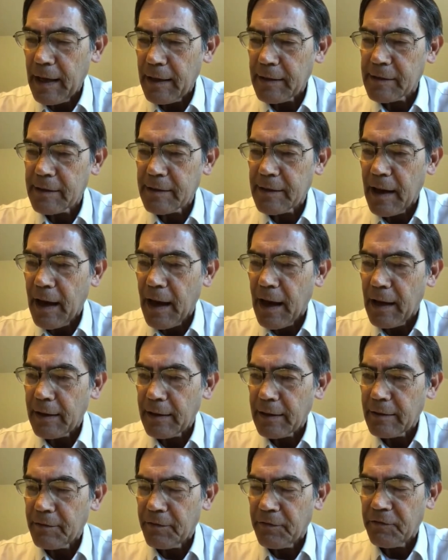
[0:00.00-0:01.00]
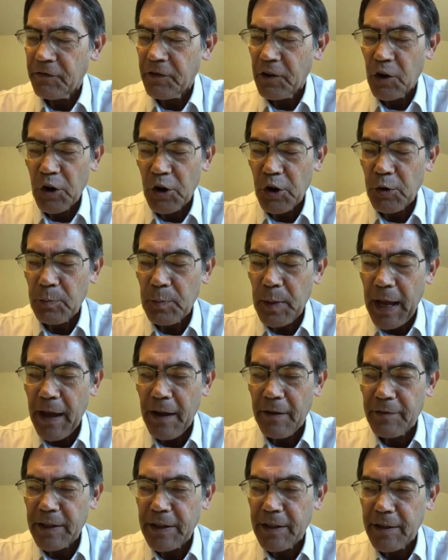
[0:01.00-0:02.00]
not firm
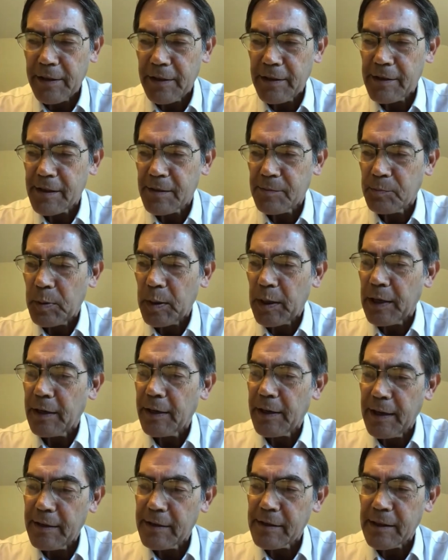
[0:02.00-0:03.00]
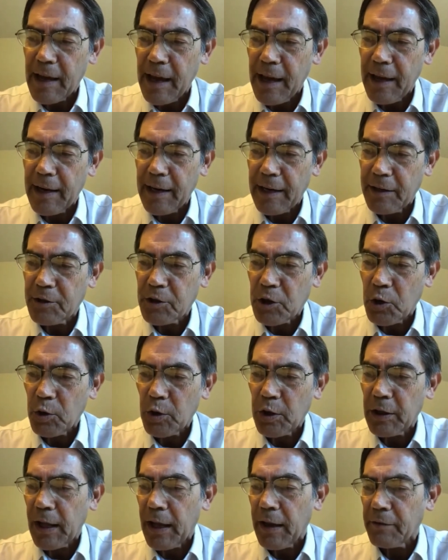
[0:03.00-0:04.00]
evidence, but it is
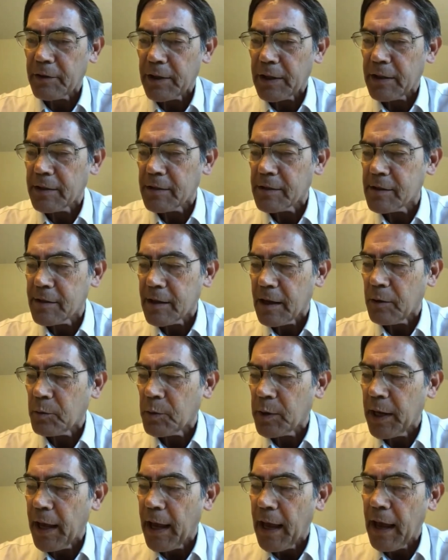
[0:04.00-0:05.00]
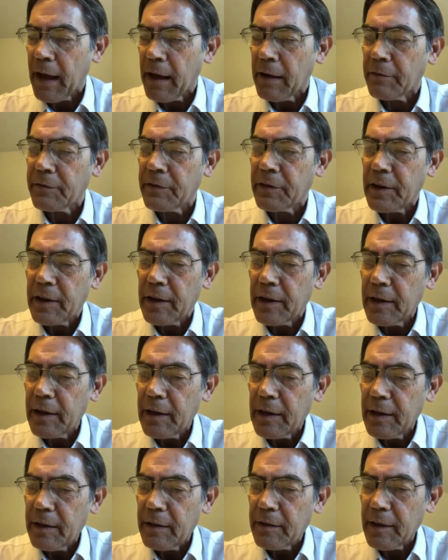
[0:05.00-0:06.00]
anecdotal evidence that we have
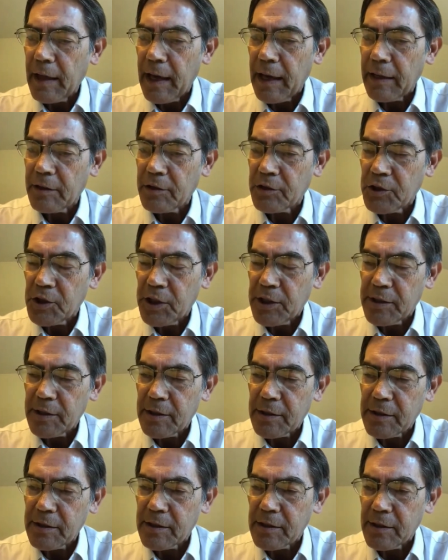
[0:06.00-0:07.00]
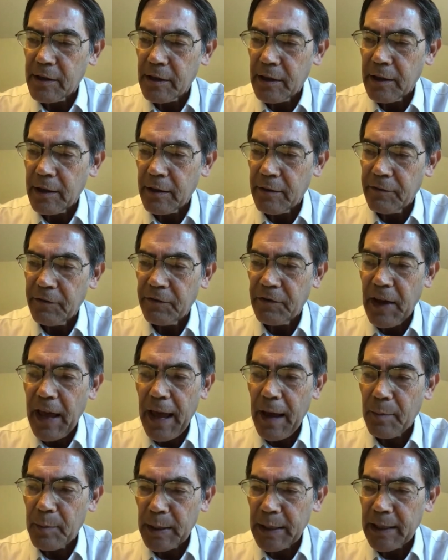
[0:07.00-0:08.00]
that Jesus'
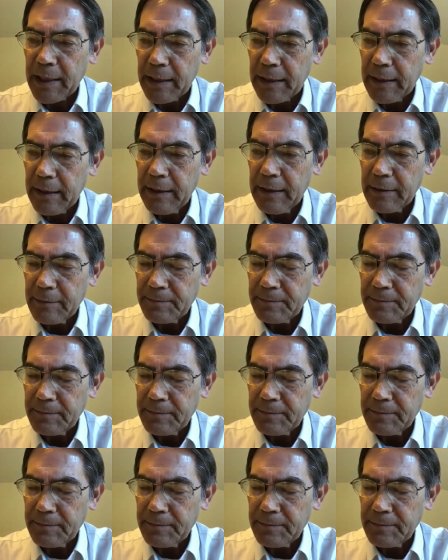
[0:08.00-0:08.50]
family,